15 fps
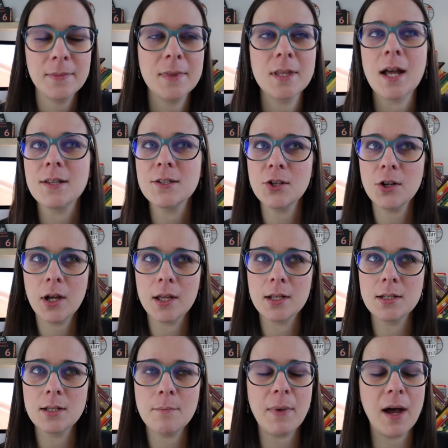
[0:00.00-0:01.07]
That's your
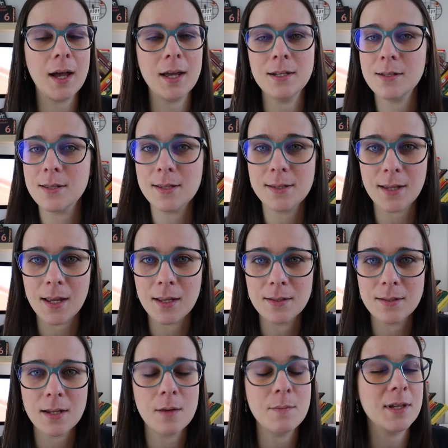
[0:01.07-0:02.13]
hint, behind the
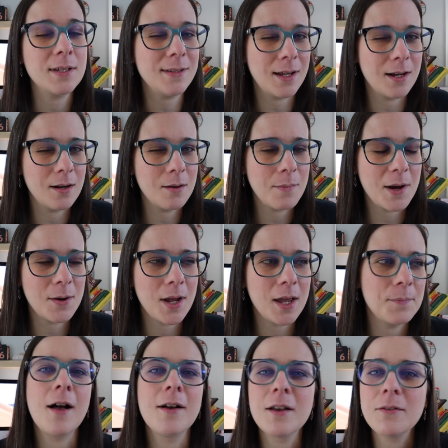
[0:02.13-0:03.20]
scenes. I'm excited about
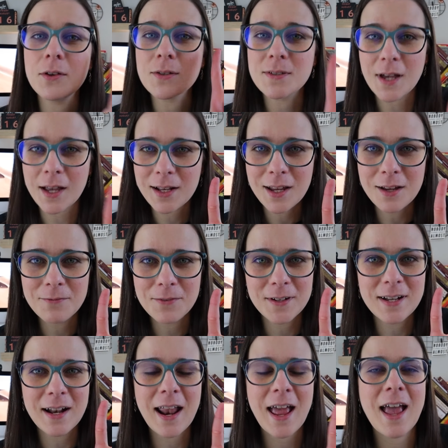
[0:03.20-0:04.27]
it. I'll give you a second hint for
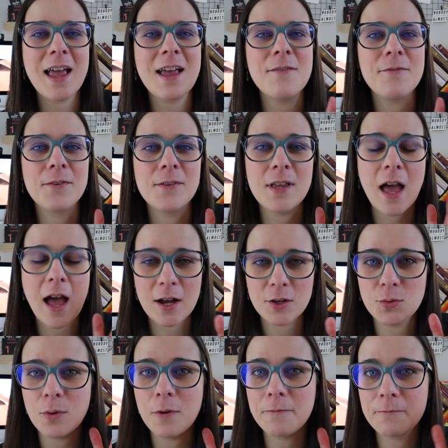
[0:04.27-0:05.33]
today for the
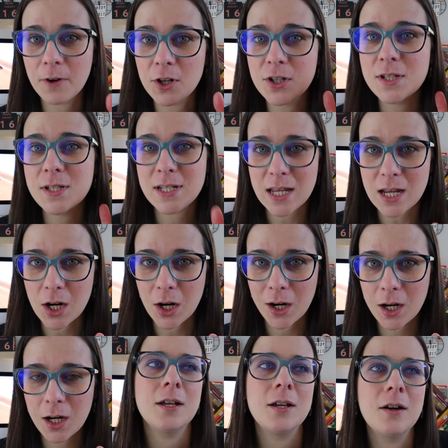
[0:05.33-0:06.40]
actual first
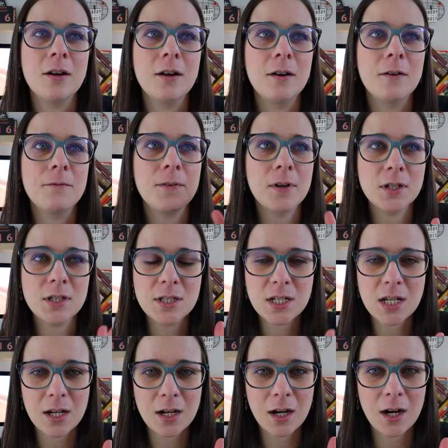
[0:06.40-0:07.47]
tier. Your first
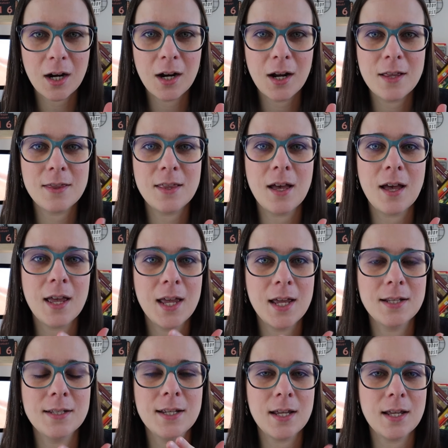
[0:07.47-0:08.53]
tier, the
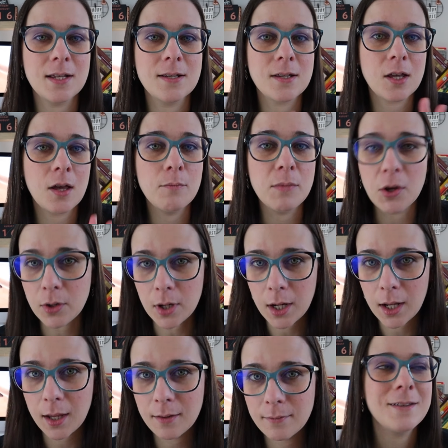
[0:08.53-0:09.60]
hint is
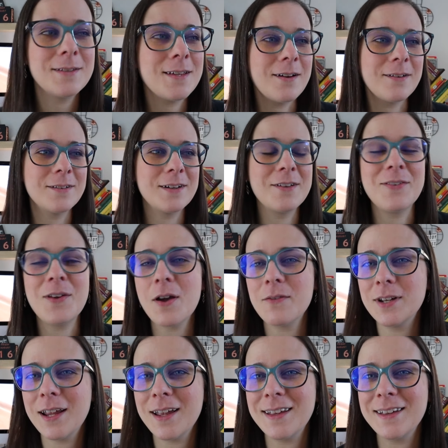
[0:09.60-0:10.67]
community. So if you have
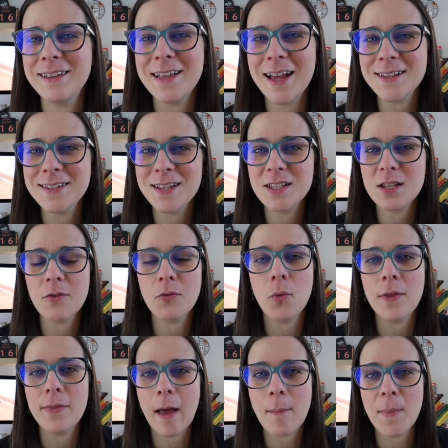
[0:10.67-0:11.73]
any guesses of
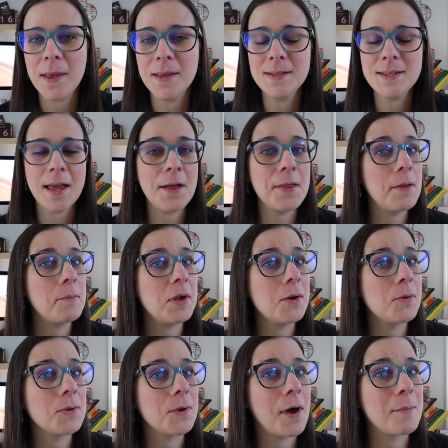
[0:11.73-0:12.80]
what that might entail, let me
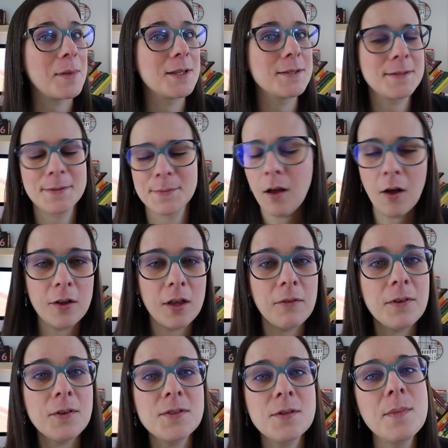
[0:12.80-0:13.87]
know in the comments. I'll give
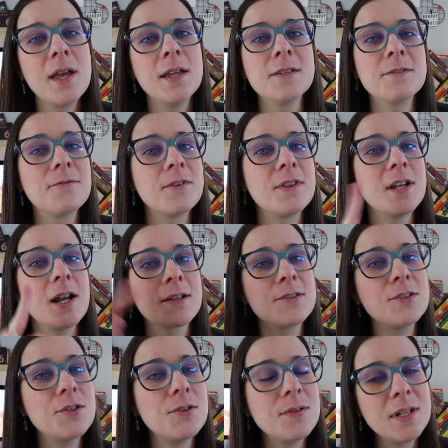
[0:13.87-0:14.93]
you some hints for the
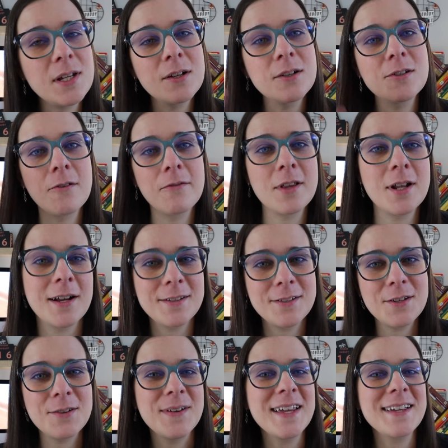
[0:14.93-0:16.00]
next two tiers over the next
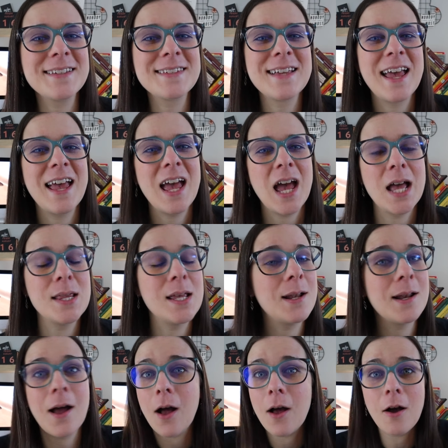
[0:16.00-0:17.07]
2 weeks, and
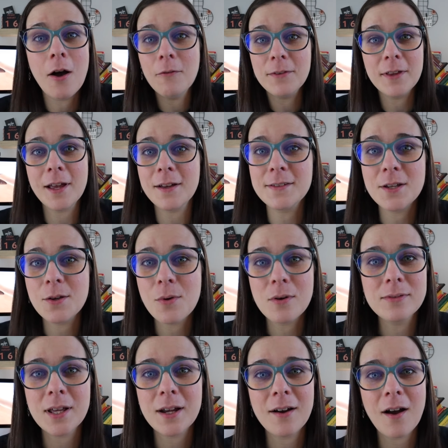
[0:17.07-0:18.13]
then hopefully I'll see you
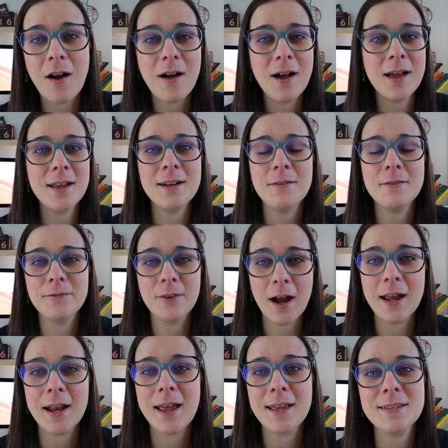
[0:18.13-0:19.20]
over there on
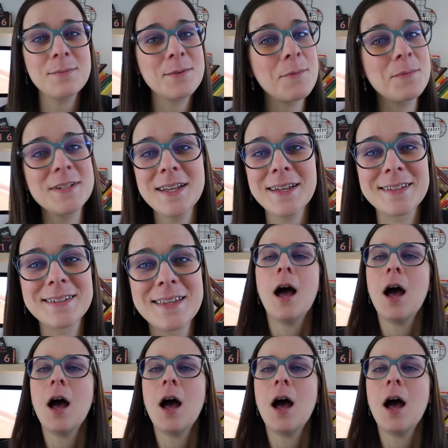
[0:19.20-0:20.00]
Friday, September 6th.